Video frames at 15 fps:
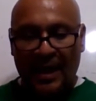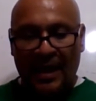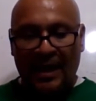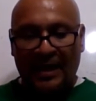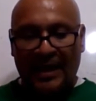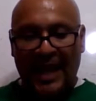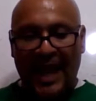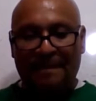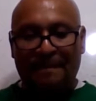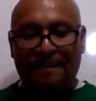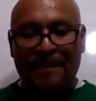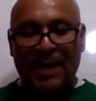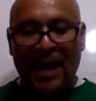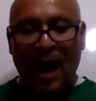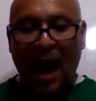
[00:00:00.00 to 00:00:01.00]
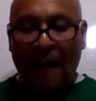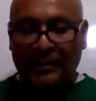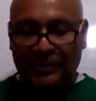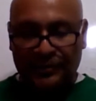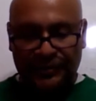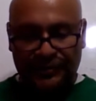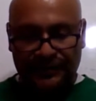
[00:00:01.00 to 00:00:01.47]
Okay,
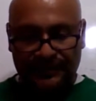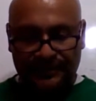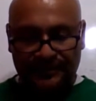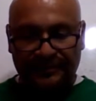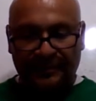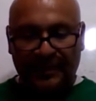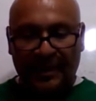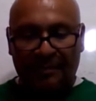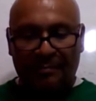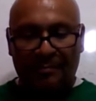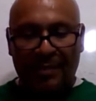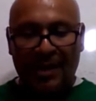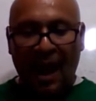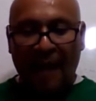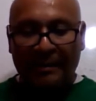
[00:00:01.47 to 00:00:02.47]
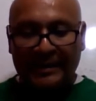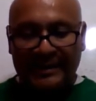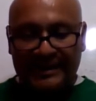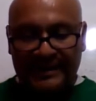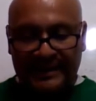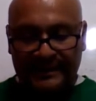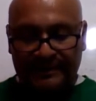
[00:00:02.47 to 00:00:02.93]
biomass.
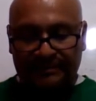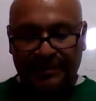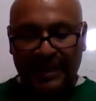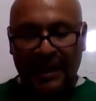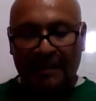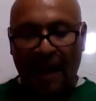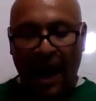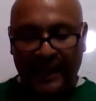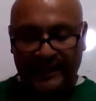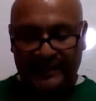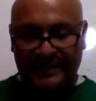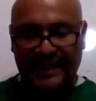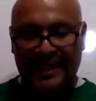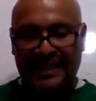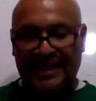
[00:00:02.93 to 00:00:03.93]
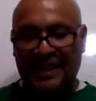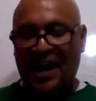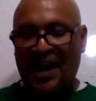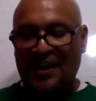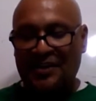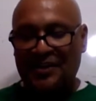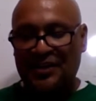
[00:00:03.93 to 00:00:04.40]
Biomass is an
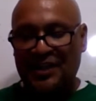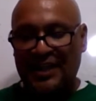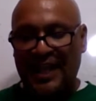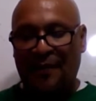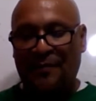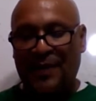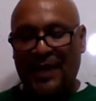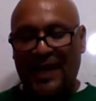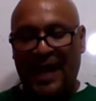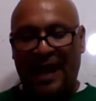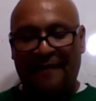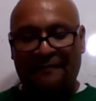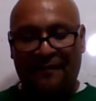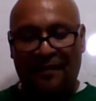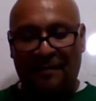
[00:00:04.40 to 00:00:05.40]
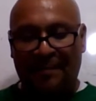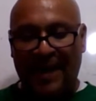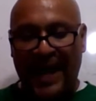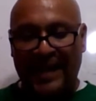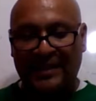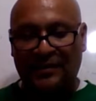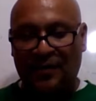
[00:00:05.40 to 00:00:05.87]
energy that we get from
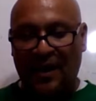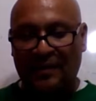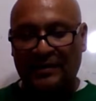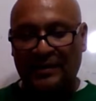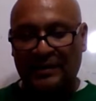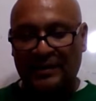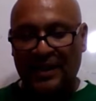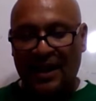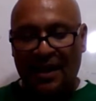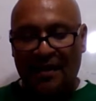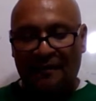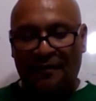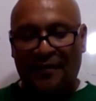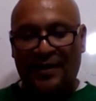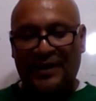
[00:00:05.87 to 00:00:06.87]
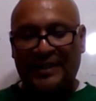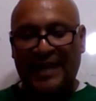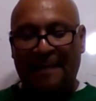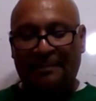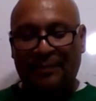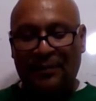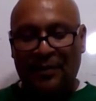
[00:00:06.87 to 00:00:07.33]
plants around us. For
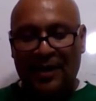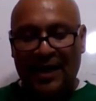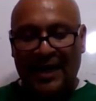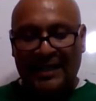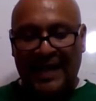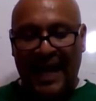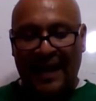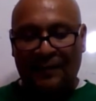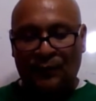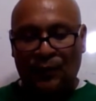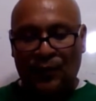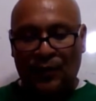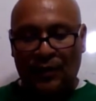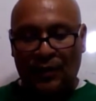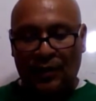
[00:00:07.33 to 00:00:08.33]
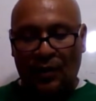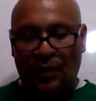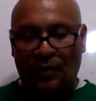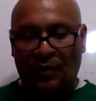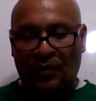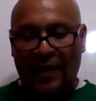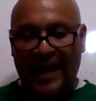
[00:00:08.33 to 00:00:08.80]
example, dead wood or
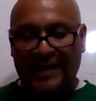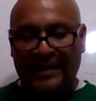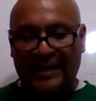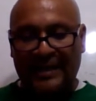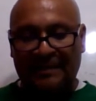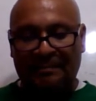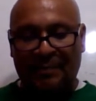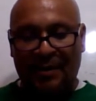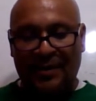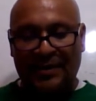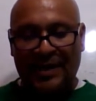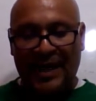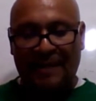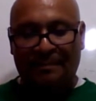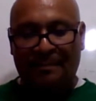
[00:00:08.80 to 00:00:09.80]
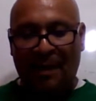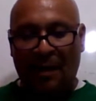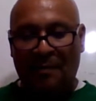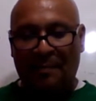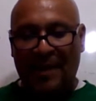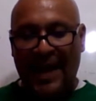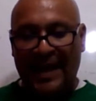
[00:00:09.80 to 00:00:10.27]
grass is burned in
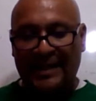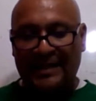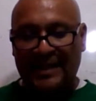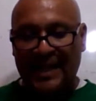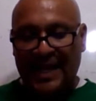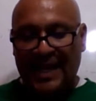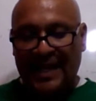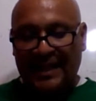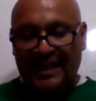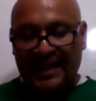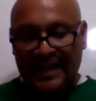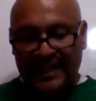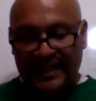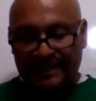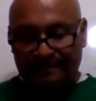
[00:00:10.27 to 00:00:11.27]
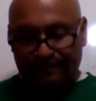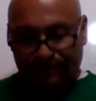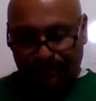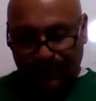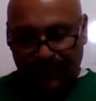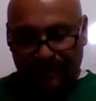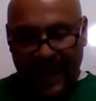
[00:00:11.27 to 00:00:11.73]
power plants. This
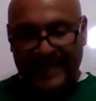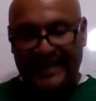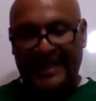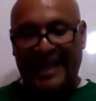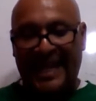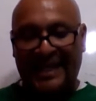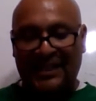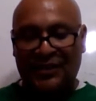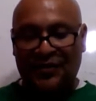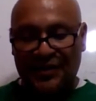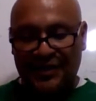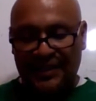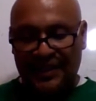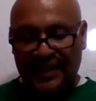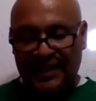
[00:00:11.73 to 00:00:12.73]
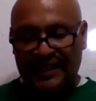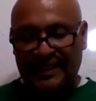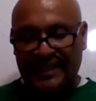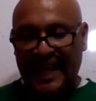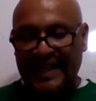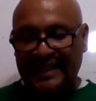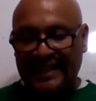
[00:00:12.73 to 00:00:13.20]
makes electricity.
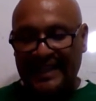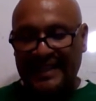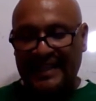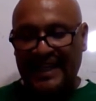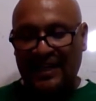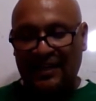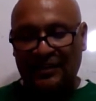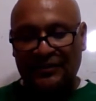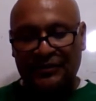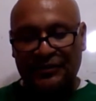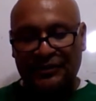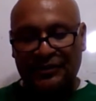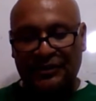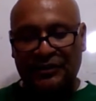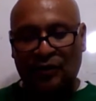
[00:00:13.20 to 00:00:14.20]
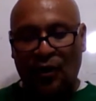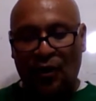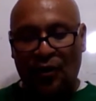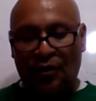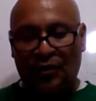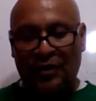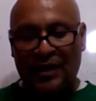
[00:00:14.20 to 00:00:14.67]
Scientists can also turn
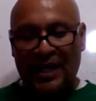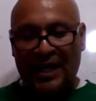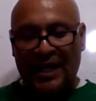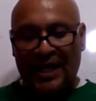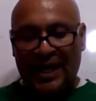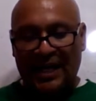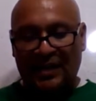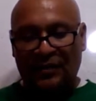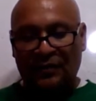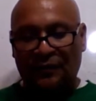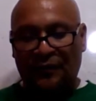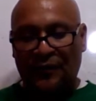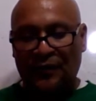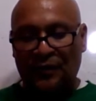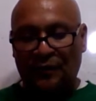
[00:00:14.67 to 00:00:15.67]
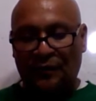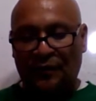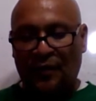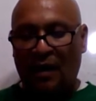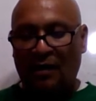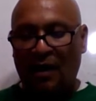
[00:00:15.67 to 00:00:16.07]
corn into fuel for our